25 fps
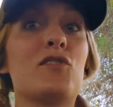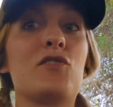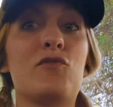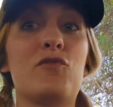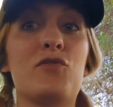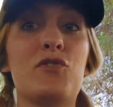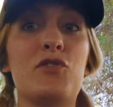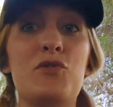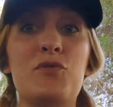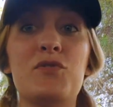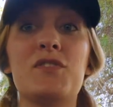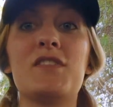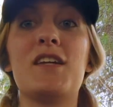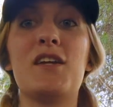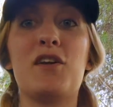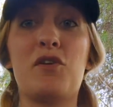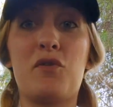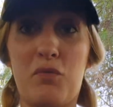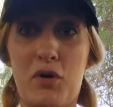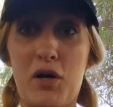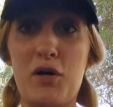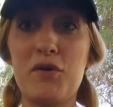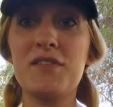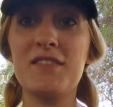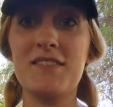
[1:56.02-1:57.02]
using
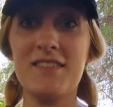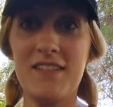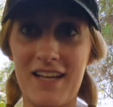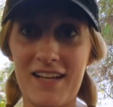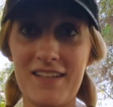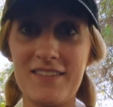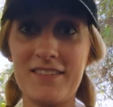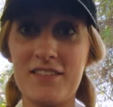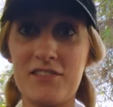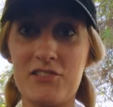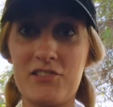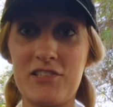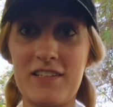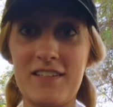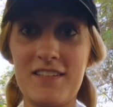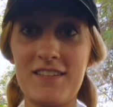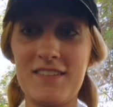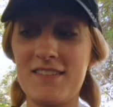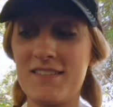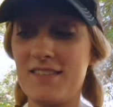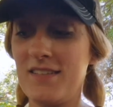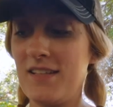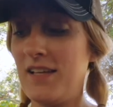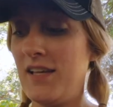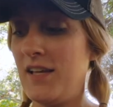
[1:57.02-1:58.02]
gross
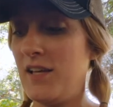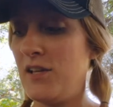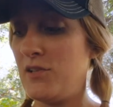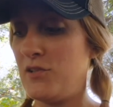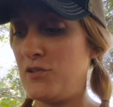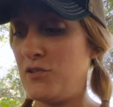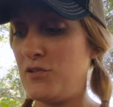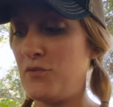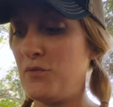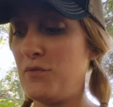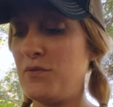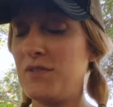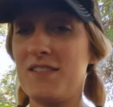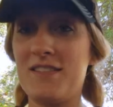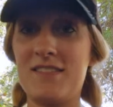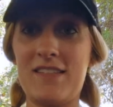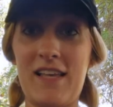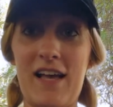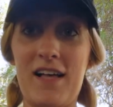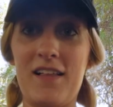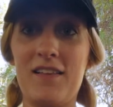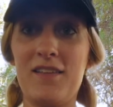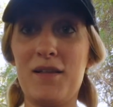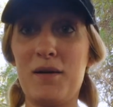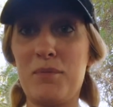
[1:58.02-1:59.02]
negligence to
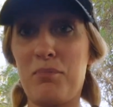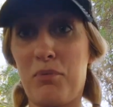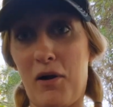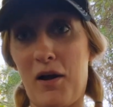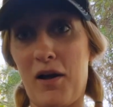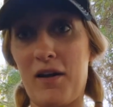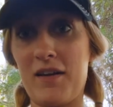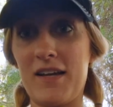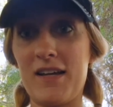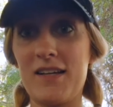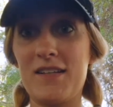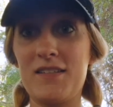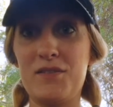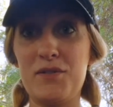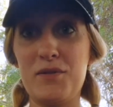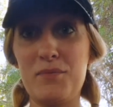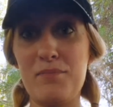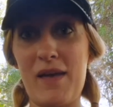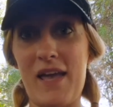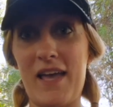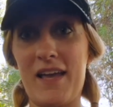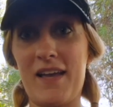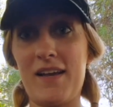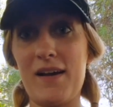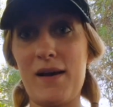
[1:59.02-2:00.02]
sell a product to
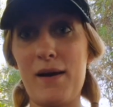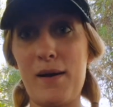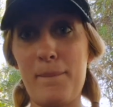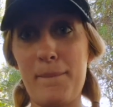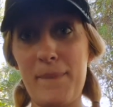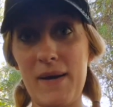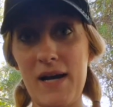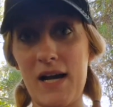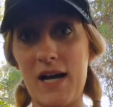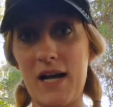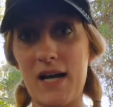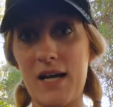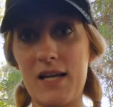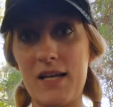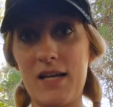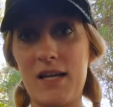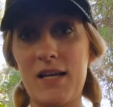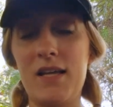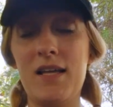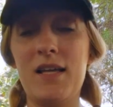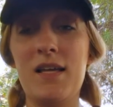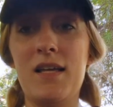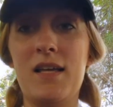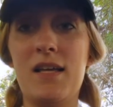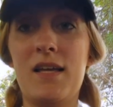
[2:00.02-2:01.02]
make a buck.
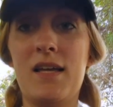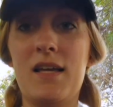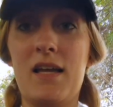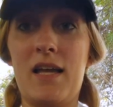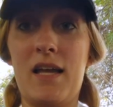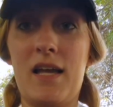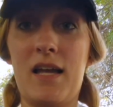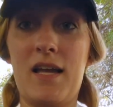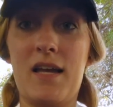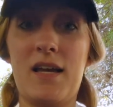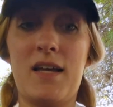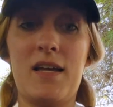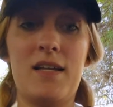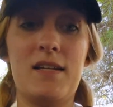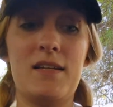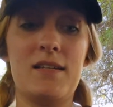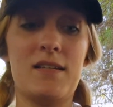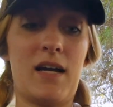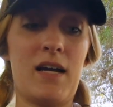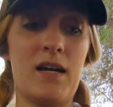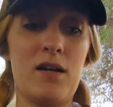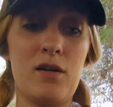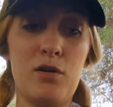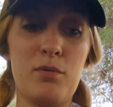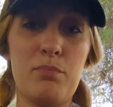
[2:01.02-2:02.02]
And
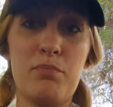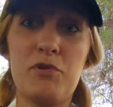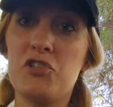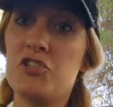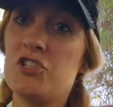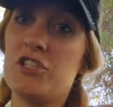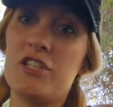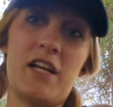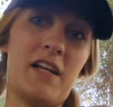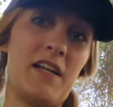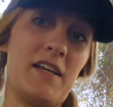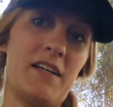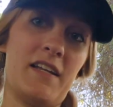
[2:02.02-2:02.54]
I don't appreciate